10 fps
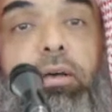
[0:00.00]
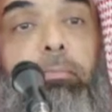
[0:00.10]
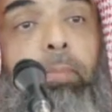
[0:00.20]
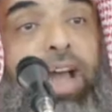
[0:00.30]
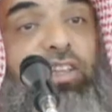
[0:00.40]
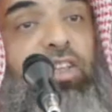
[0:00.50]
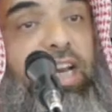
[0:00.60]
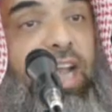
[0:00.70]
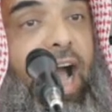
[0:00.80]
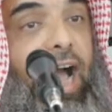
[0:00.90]
by
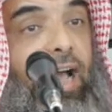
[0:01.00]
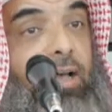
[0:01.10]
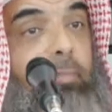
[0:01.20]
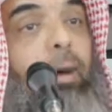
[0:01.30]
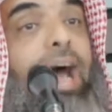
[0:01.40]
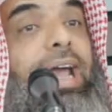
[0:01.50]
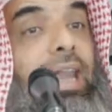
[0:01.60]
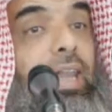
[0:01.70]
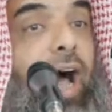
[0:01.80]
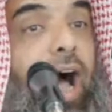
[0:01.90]
Sharia, by
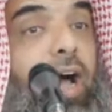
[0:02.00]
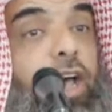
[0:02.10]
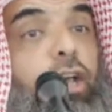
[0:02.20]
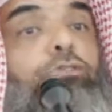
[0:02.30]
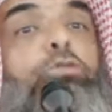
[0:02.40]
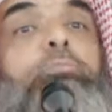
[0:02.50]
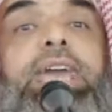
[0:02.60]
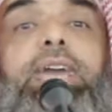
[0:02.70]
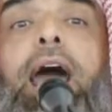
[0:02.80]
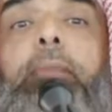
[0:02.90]
Allah, to
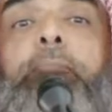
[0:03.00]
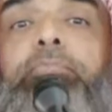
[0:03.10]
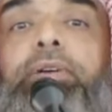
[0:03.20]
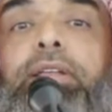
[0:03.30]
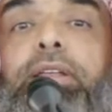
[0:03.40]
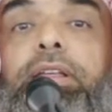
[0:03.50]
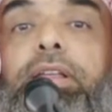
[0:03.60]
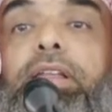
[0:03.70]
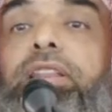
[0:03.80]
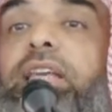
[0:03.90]
make up
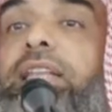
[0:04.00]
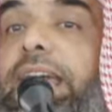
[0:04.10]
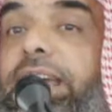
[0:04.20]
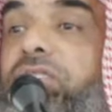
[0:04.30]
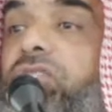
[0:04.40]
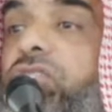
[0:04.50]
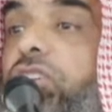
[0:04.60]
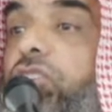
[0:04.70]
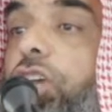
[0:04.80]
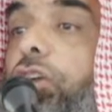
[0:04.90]
the
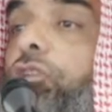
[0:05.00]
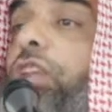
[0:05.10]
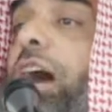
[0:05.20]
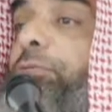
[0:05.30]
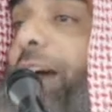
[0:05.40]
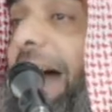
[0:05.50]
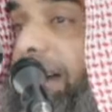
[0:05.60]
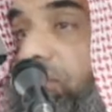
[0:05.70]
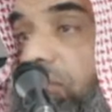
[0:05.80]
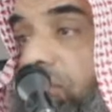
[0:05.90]
days she could not
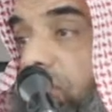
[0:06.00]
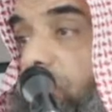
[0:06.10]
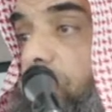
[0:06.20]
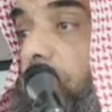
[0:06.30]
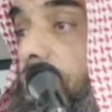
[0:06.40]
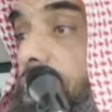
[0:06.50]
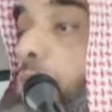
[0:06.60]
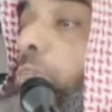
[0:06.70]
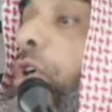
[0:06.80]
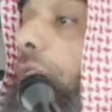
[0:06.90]
fast. She
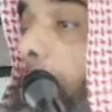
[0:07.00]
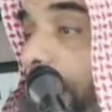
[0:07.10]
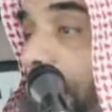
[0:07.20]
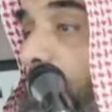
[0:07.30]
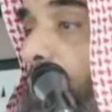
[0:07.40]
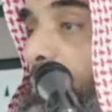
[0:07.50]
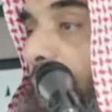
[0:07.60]
is prohibited from